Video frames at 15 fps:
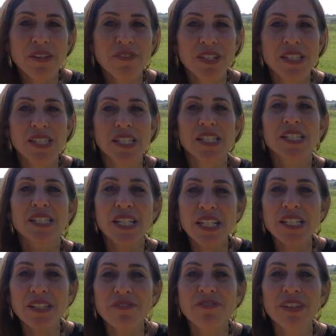of its
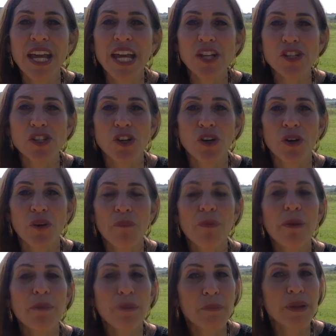addictive nature,
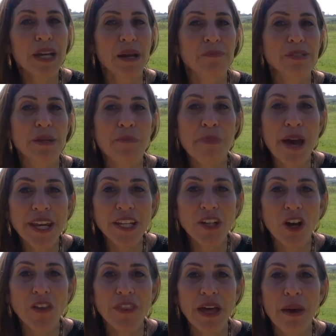people become dependent
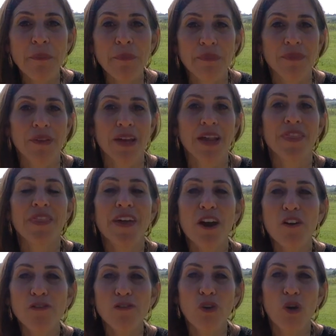on them and
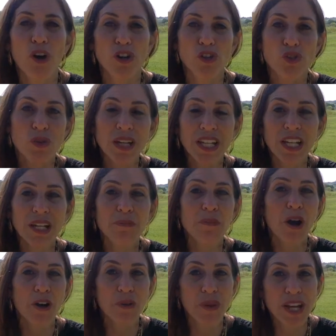therefore drinking in
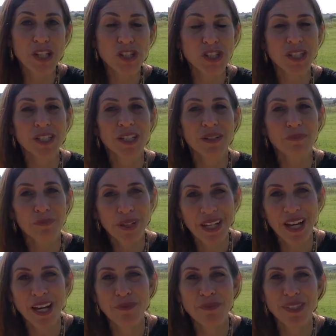moderation
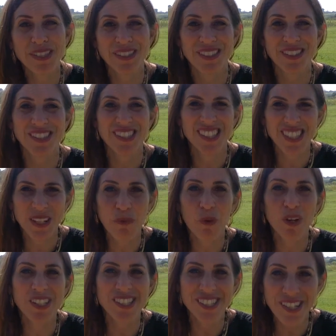becomes
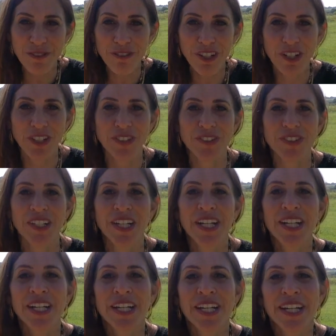somewhat difficult.
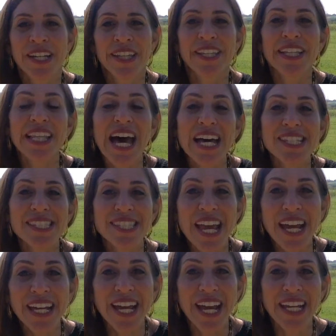The last
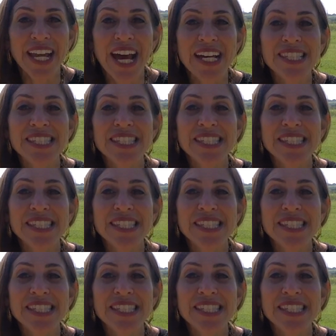decade has